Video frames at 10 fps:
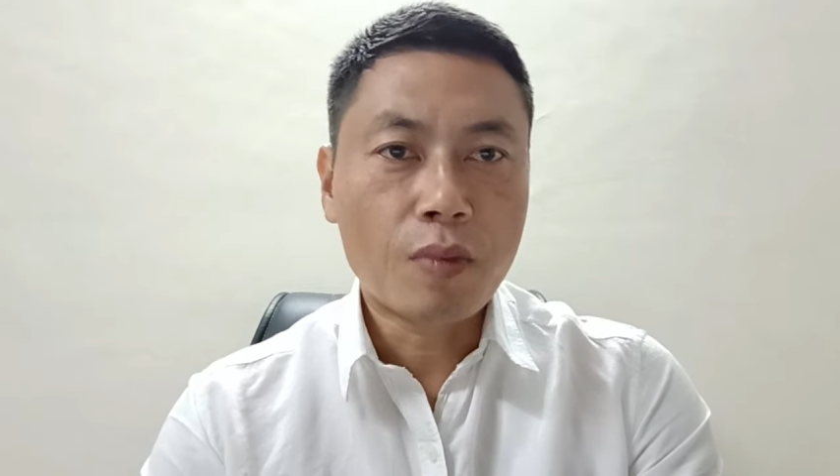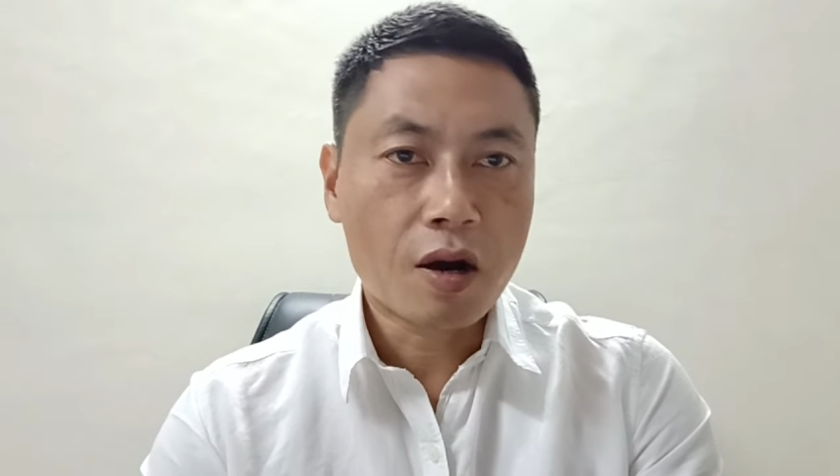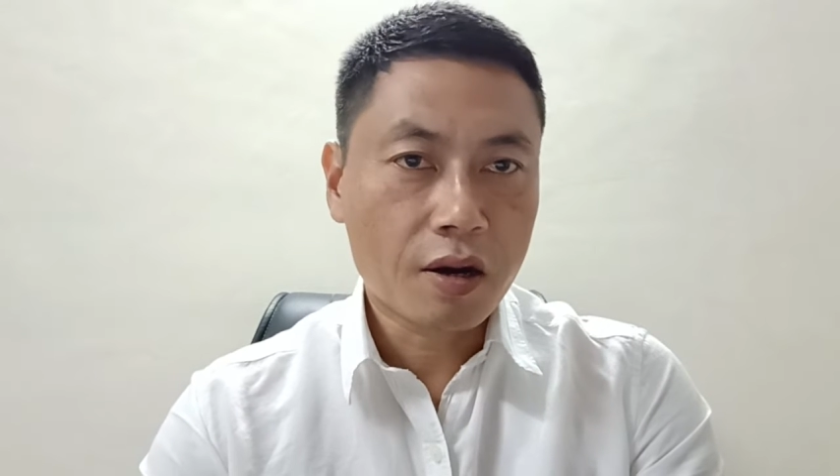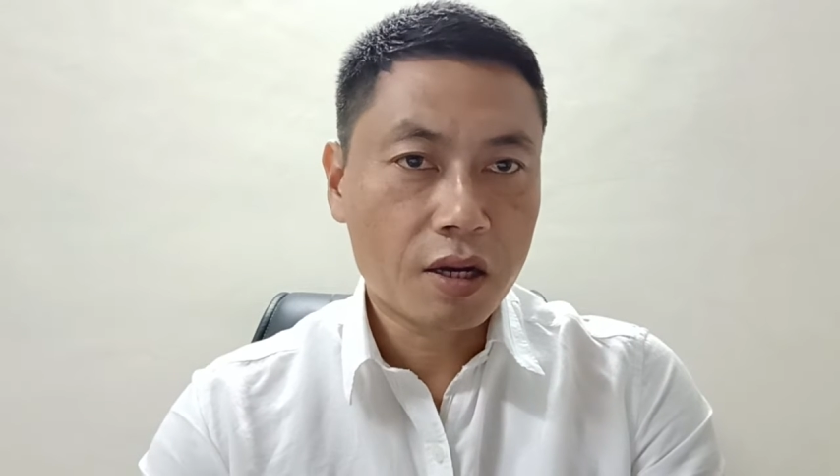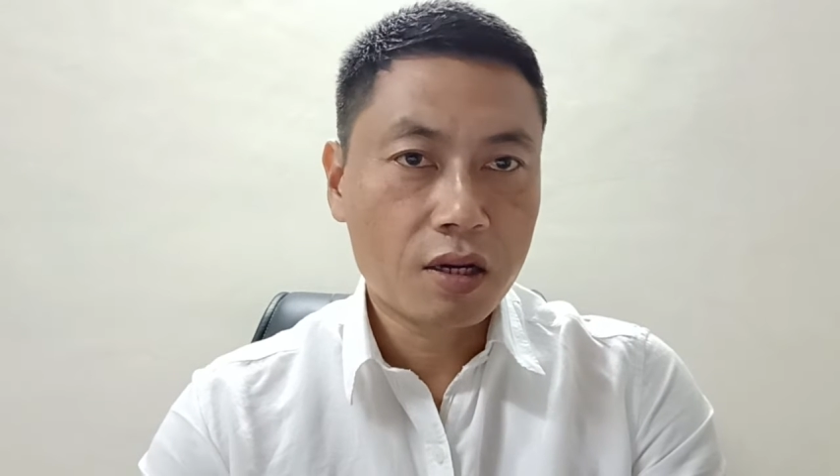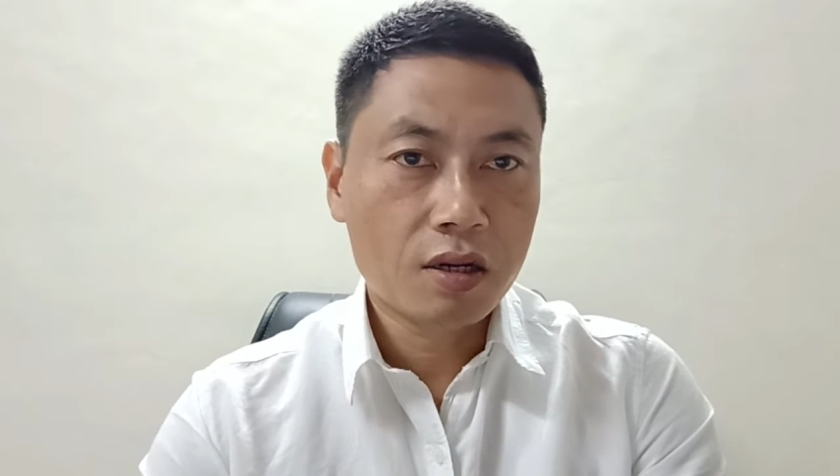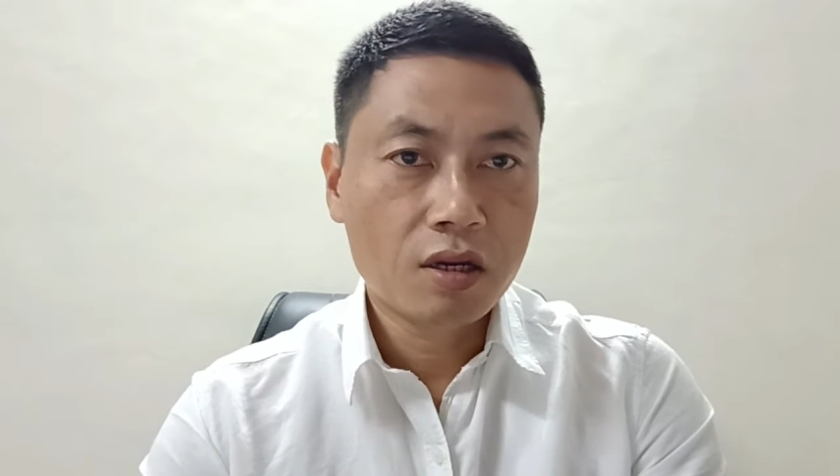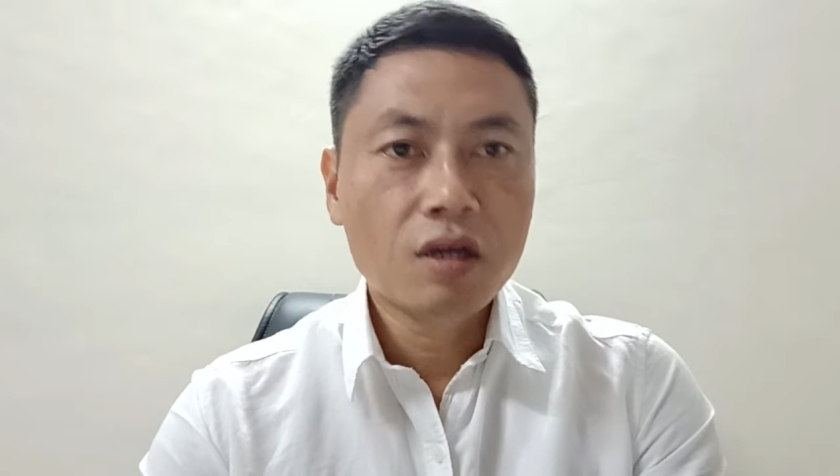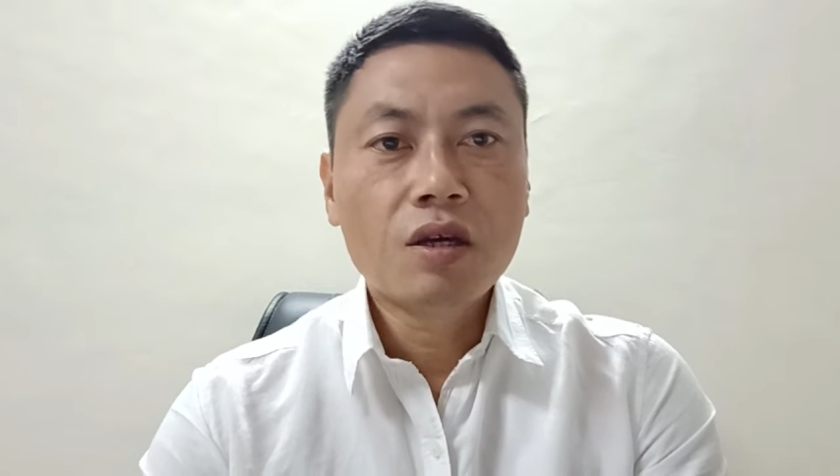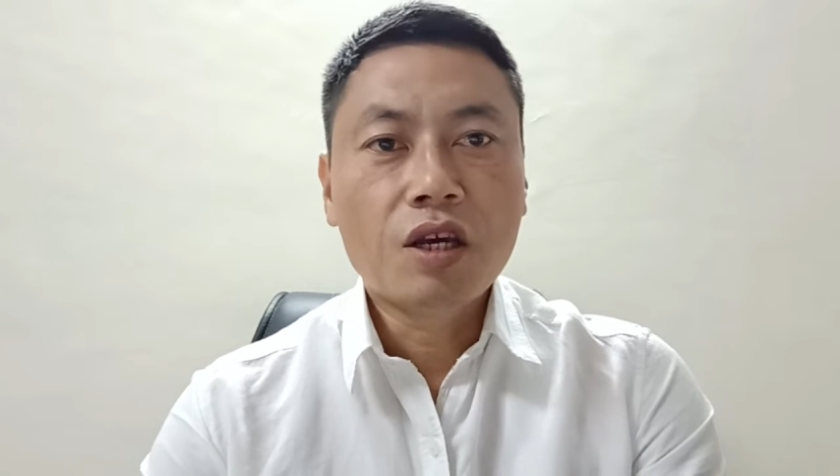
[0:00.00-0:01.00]
Mark
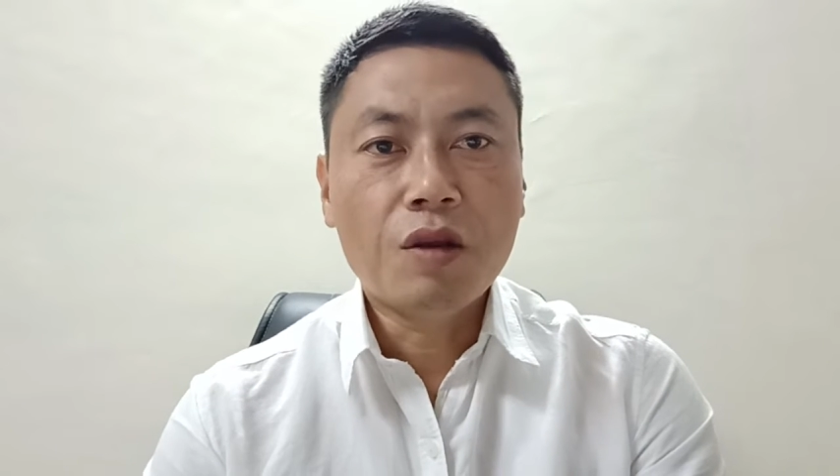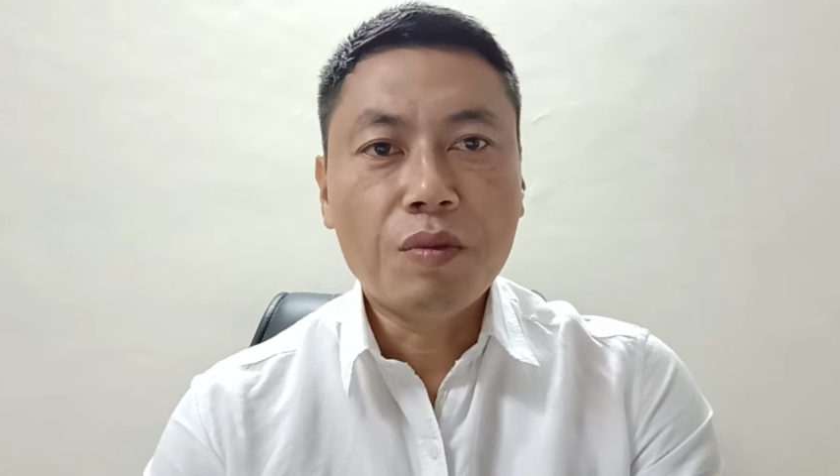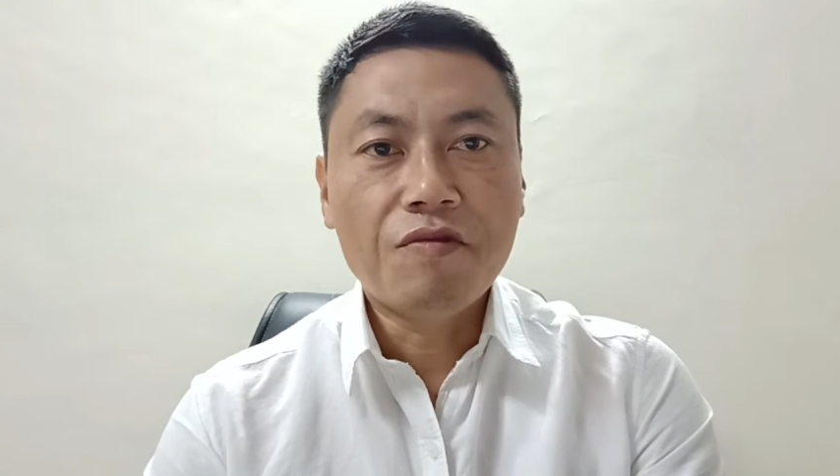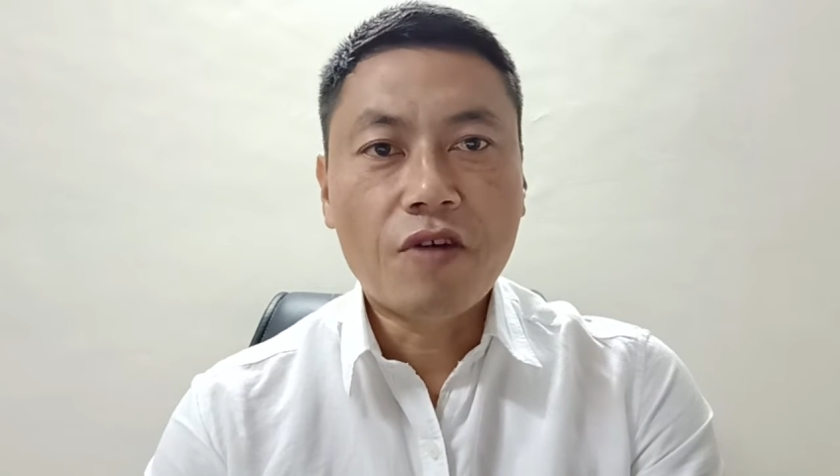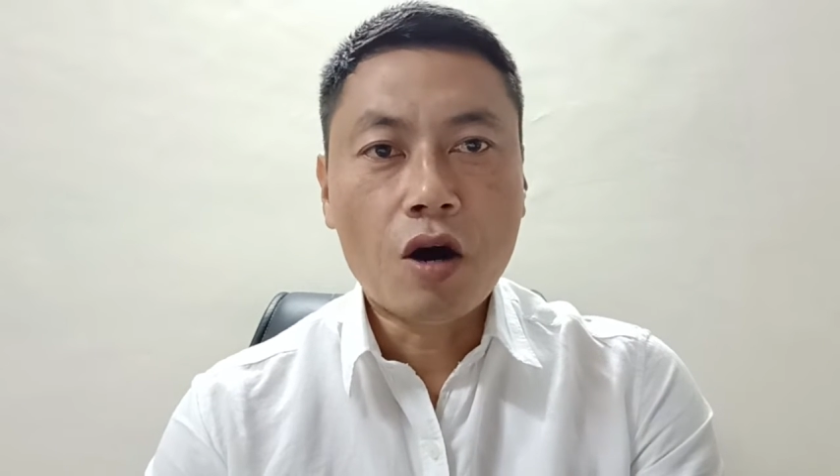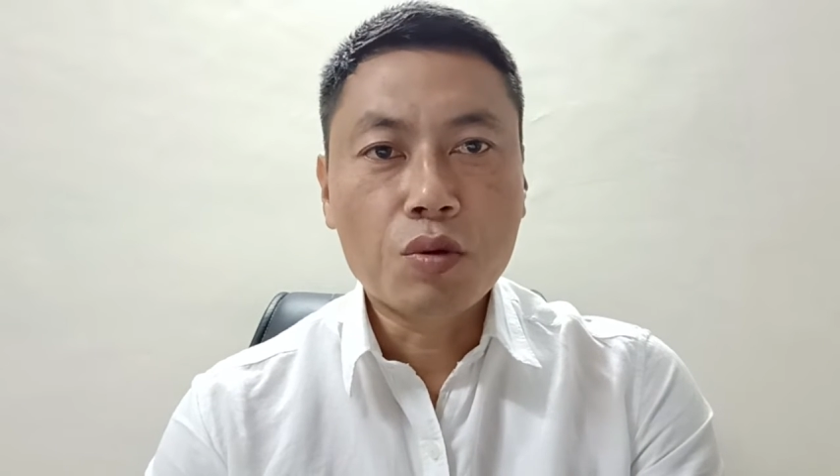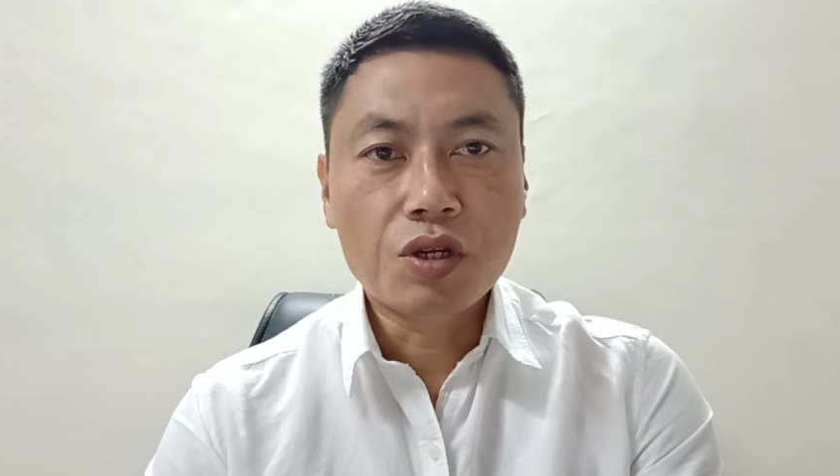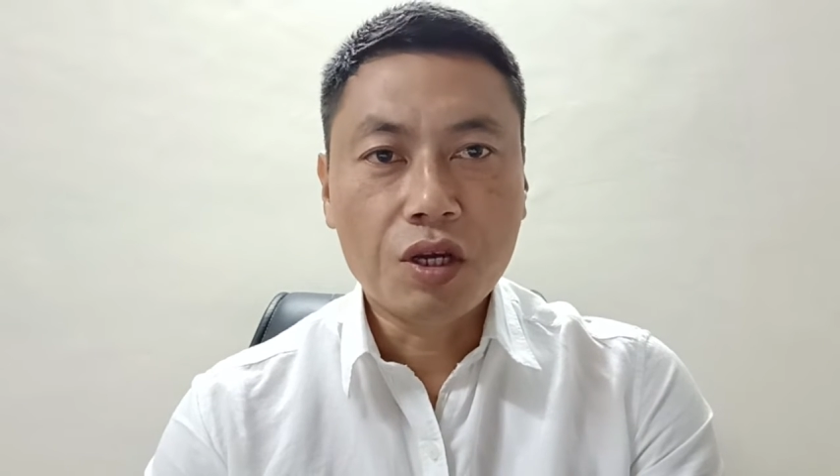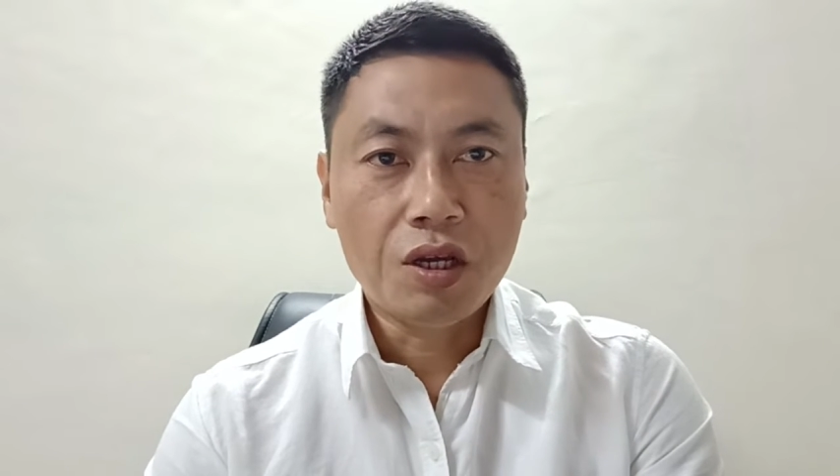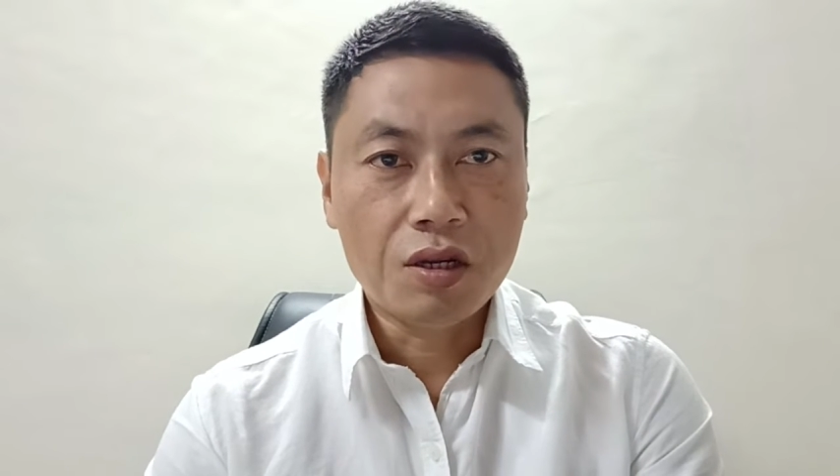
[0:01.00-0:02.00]
can be found
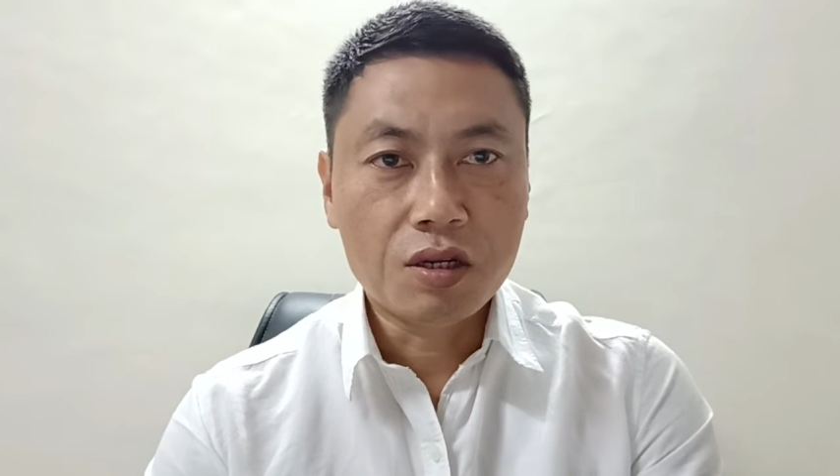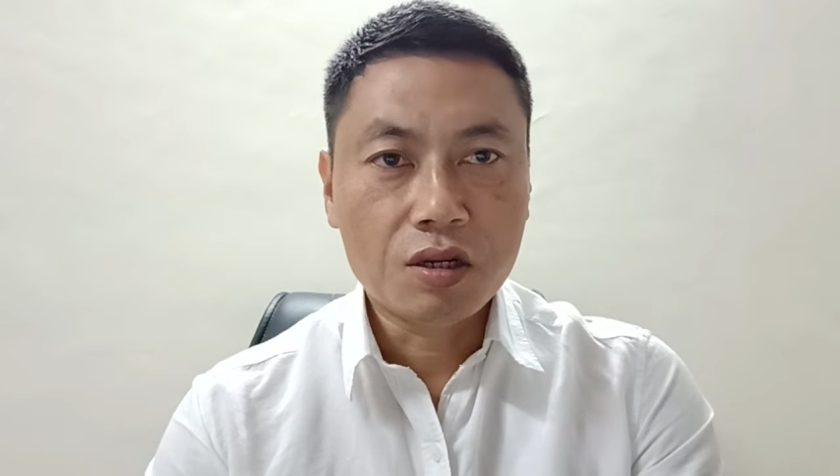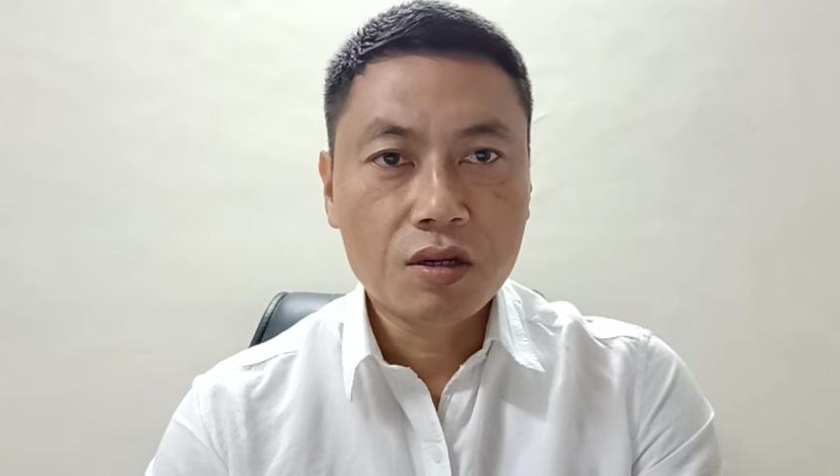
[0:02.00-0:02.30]
in